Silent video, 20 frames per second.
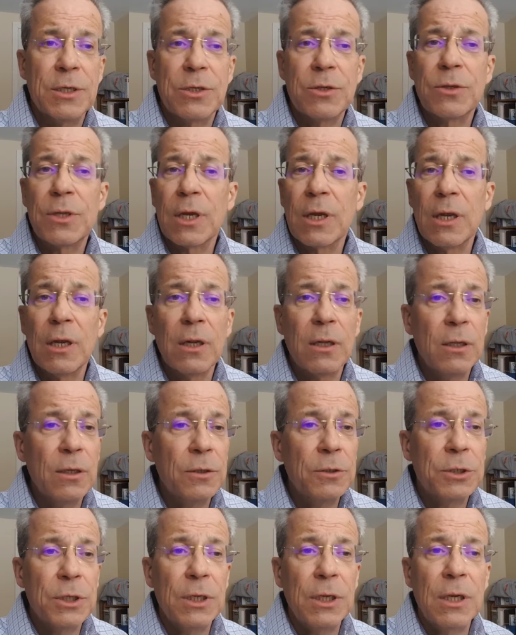So the
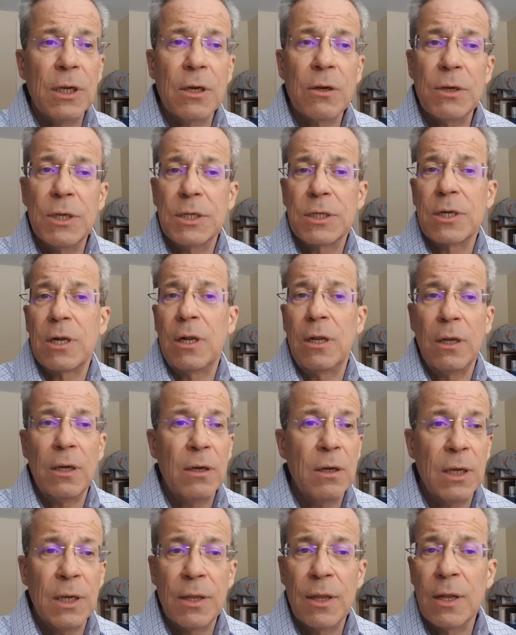conclusion here is
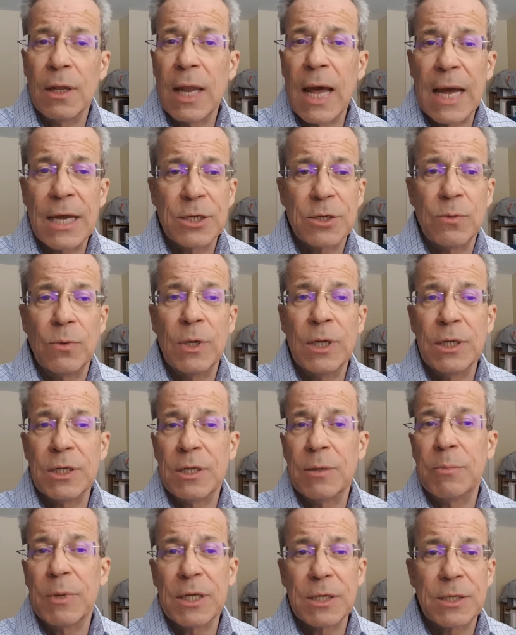clearly the last one is
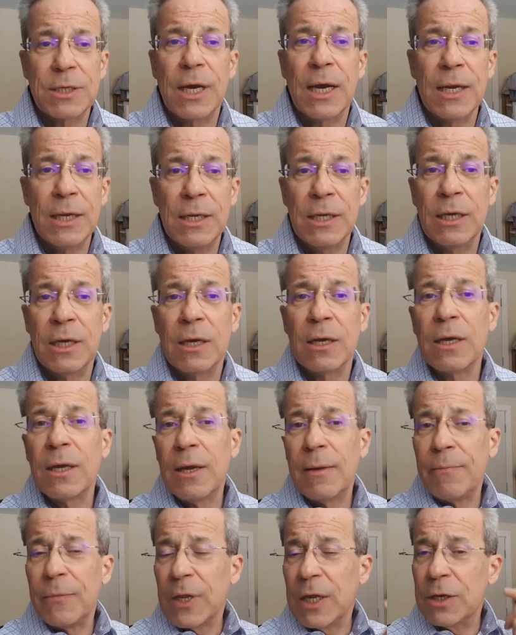the best idea
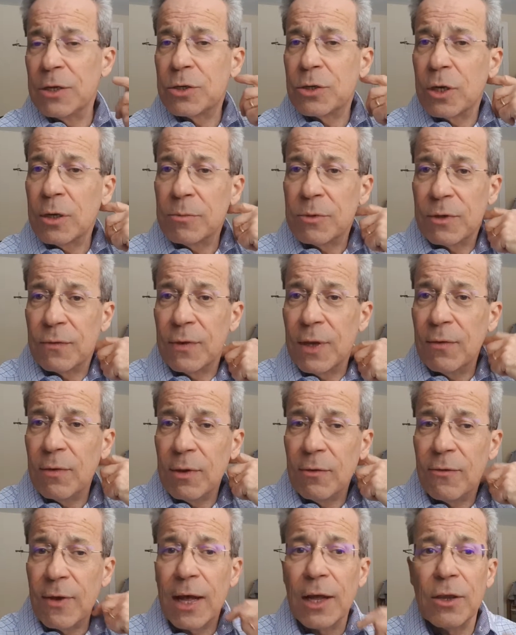in terms of
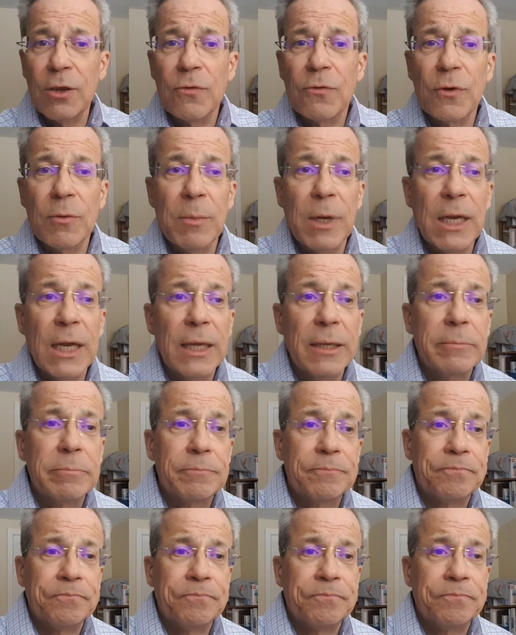giving value for money.